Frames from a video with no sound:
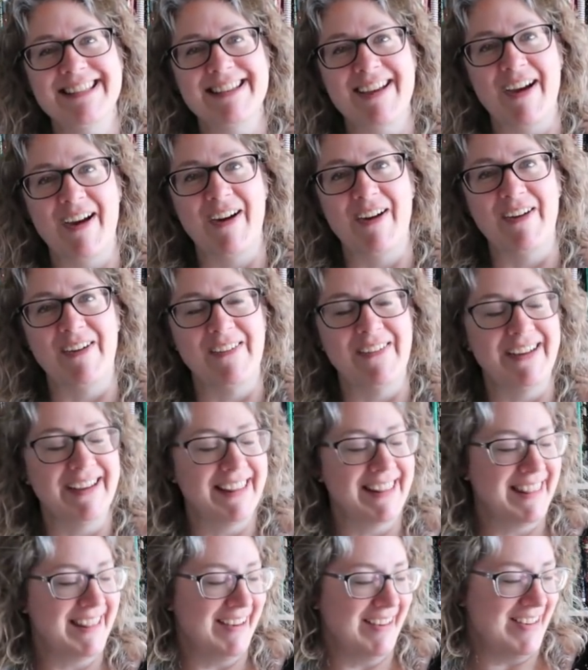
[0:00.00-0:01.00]
So
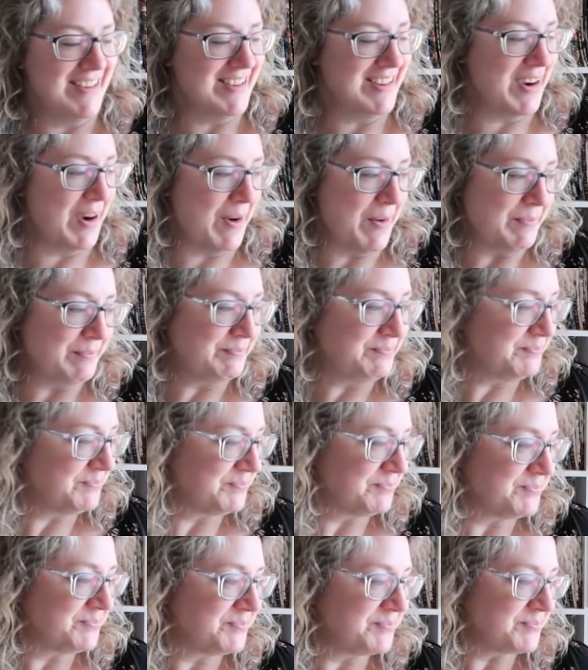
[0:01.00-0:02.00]
there you go.
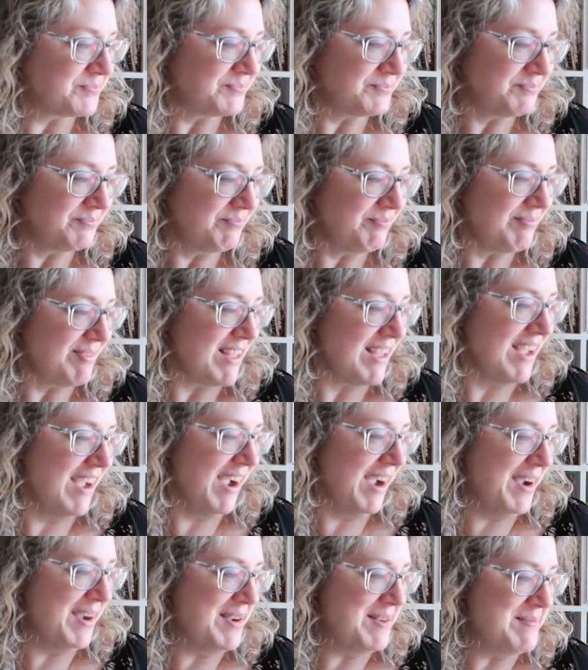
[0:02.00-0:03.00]

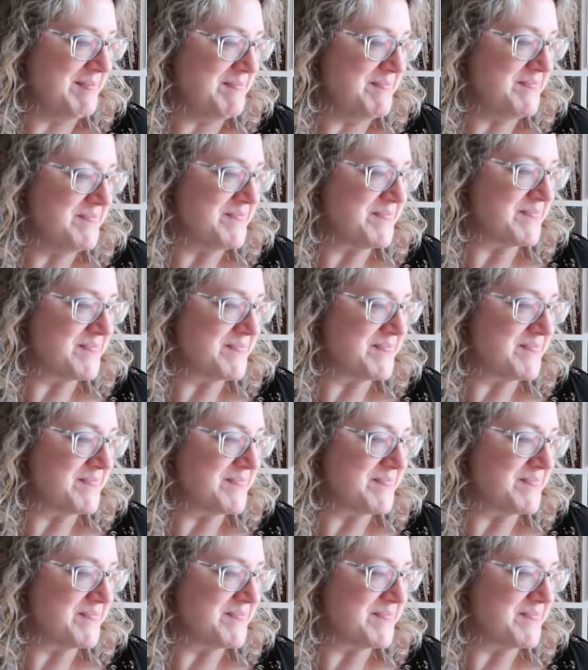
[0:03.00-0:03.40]
Um,